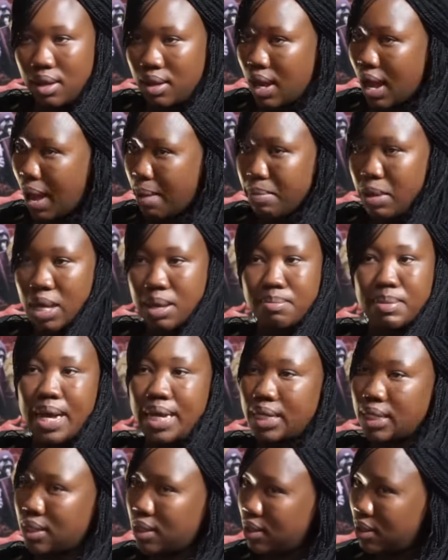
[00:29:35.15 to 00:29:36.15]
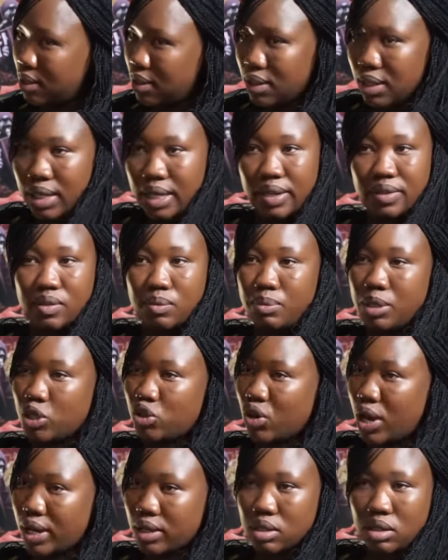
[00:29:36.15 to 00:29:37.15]
I make money. He gives me
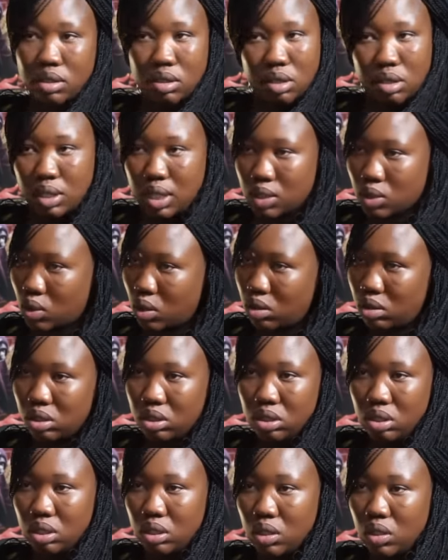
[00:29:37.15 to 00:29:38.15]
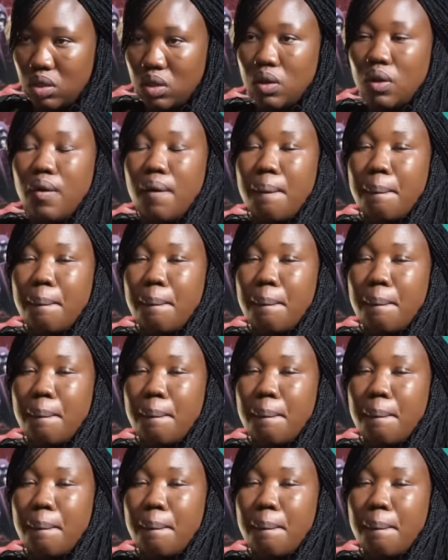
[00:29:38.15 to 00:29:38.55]
drugs. That's all, you know.